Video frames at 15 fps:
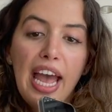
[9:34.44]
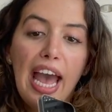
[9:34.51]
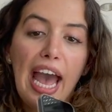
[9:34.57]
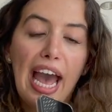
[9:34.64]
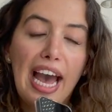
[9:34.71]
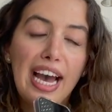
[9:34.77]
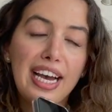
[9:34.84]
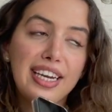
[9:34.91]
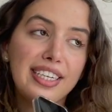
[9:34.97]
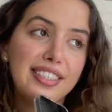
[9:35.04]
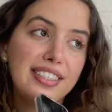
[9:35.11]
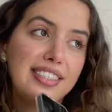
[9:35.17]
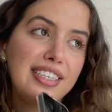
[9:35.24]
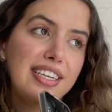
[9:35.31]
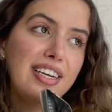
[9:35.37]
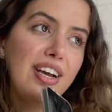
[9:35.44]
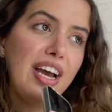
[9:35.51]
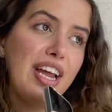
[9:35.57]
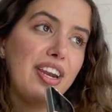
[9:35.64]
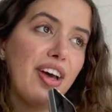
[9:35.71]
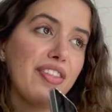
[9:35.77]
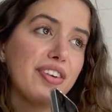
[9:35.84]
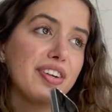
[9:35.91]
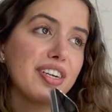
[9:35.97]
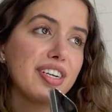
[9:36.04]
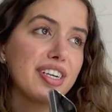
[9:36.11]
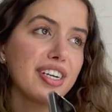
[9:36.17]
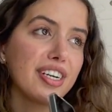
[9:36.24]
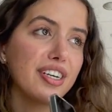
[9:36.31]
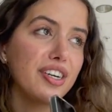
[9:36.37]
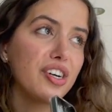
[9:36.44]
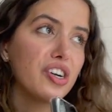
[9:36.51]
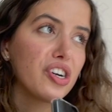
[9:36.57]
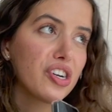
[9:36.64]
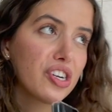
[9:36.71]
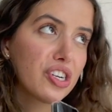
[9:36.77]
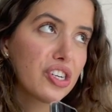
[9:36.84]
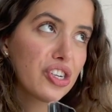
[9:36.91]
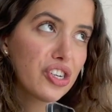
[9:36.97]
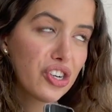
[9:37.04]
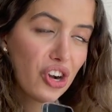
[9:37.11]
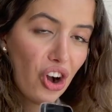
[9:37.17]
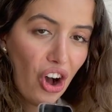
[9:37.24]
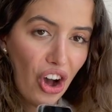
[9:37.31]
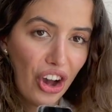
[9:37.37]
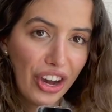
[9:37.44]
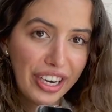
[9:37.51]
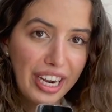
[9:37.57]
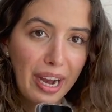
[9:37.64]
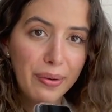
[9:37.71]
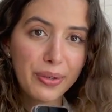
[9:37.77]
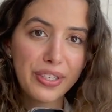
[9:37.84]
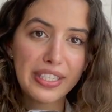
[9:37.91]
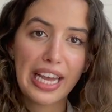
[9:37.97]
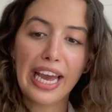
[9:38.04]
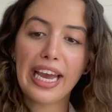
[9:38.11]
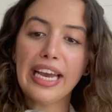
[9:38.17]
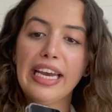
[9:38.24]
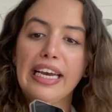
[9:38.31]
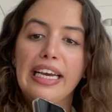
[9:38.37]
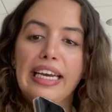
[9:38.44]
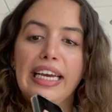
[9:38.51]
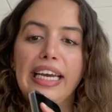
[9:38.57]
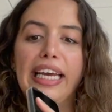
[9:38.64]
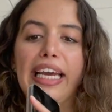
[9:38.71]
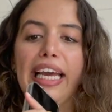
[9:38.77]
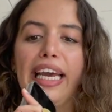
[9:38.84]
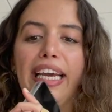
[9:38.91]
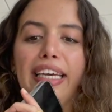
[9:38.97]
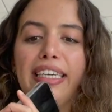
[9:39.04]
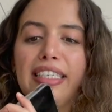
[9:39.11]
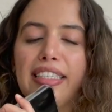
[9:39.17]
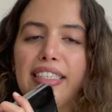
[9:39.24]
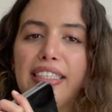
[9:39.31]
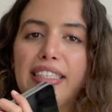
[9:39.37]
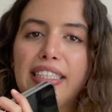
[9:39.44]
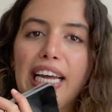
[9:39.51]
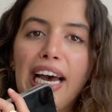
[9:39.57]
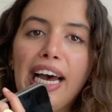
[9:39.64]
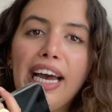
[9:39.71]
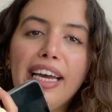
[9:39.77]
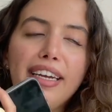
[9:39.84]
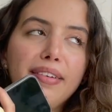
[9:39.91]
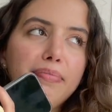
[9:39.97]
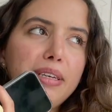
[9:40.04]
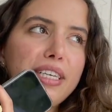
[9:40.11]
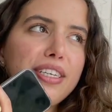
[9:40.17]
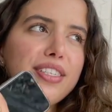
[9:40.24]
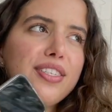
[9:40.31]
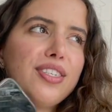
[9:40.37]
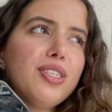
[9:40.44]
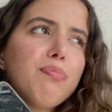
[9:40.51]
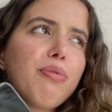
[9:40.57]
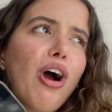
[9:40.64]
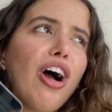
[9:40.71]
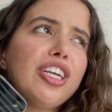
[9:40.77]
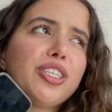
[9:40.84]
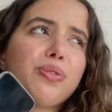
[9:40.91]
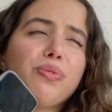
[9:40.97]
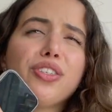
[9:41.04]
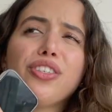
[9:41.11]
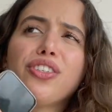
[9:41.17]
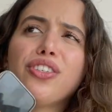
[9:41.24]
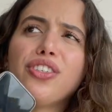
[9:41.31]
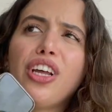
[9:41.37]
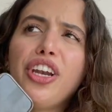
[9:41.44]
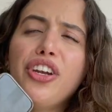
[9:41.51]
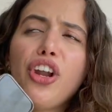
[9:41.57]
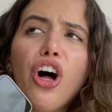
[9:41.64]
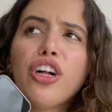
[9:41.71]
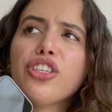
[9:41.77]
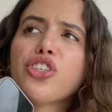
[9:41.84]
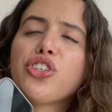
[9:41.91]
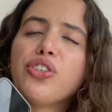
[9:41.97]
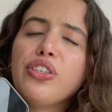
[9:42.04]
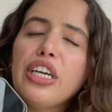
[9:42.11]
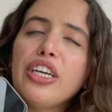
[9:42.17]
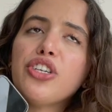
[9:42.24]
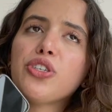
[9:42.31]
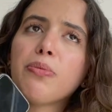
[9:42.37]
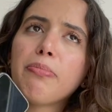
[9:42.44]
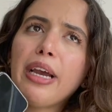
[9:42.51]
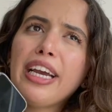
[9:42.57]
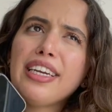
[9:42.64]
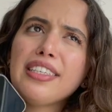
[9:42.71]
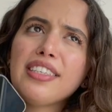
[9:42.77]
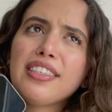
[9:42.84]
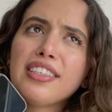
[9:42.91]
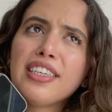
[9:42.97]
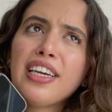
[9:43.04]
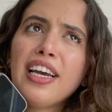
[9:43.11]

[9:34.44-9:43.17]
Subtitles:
And another con, I will say, is that because this project was knowledge creation based,